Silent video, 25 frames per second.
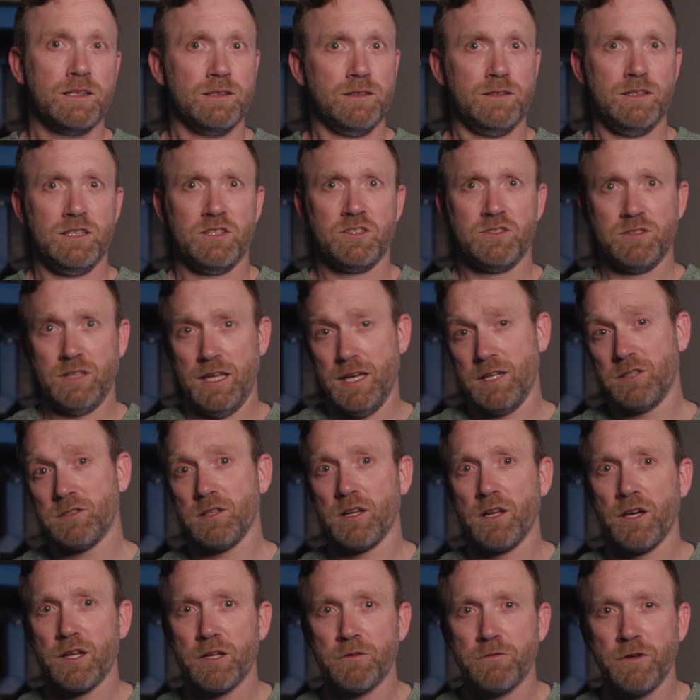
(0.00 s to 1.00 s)
This takes
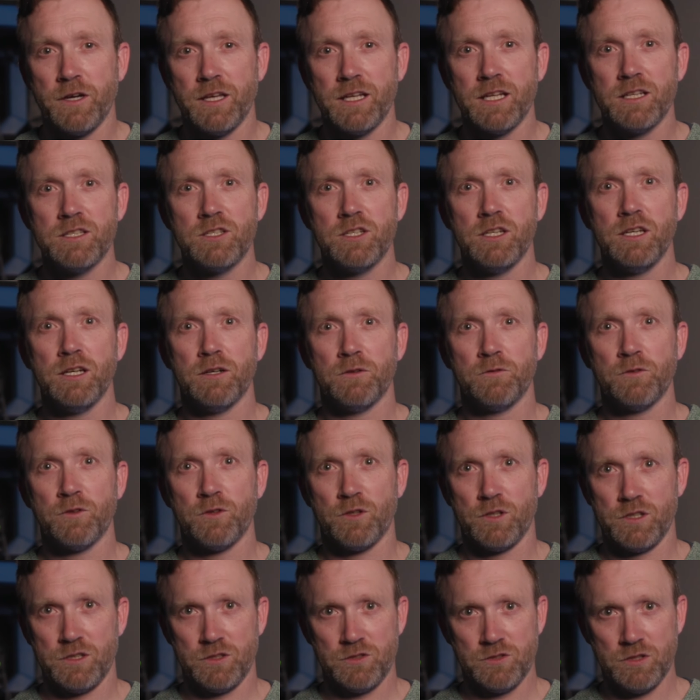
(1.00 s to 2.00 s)
a lot of energy, of
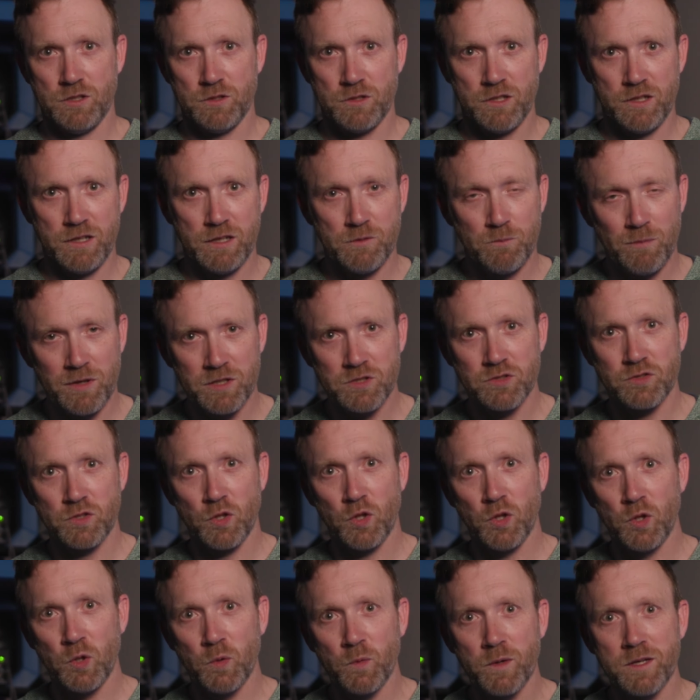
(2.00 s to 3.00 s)
course, so there must
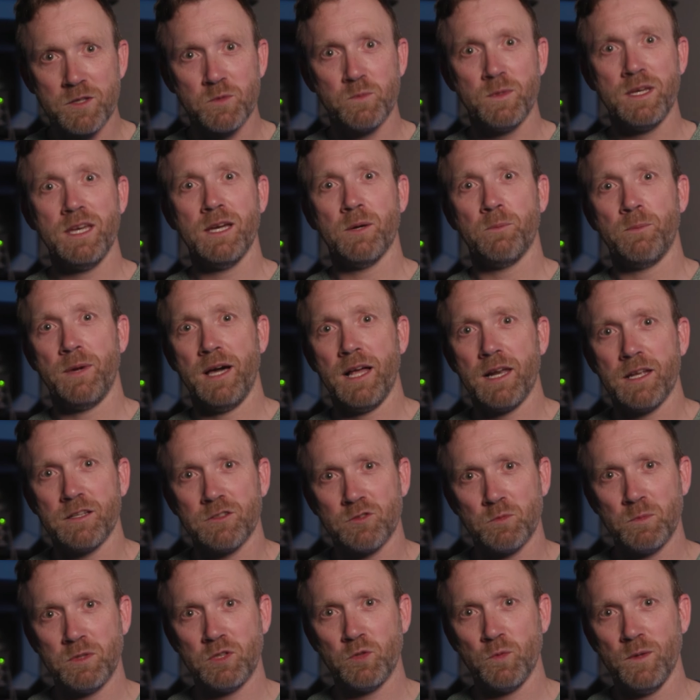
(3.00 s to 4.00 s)
always be a
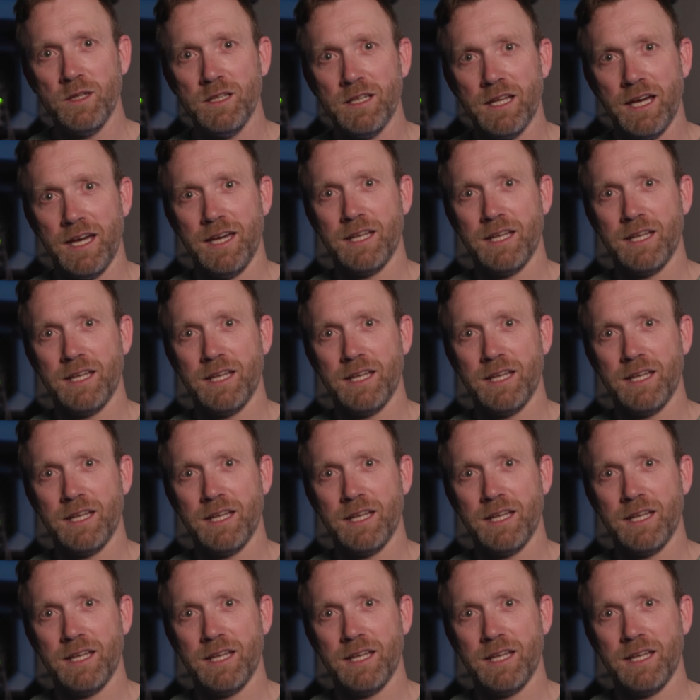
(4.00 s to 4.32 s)
balance between the